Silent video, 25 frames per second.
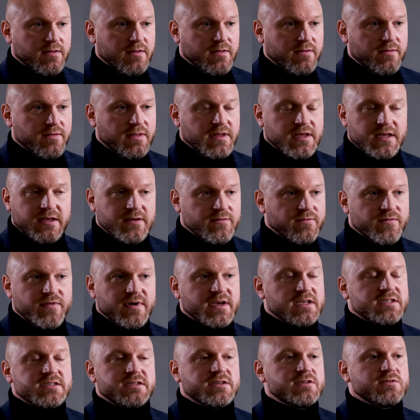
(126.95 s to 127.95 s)
the
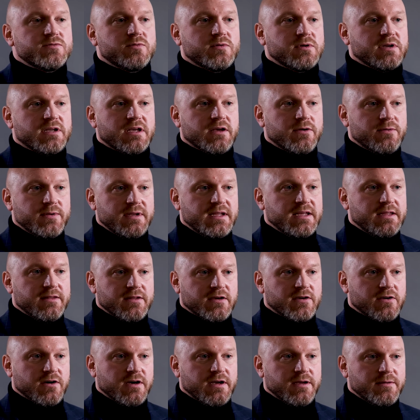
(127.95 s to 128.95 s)
investors wouldn't go near the
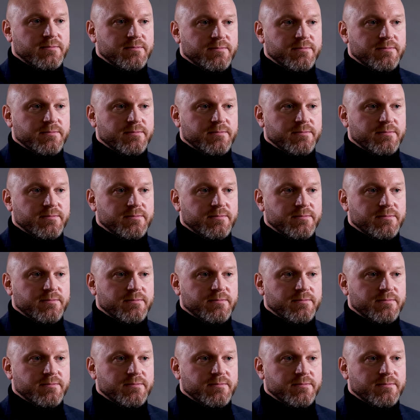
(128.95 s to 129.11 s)
guy.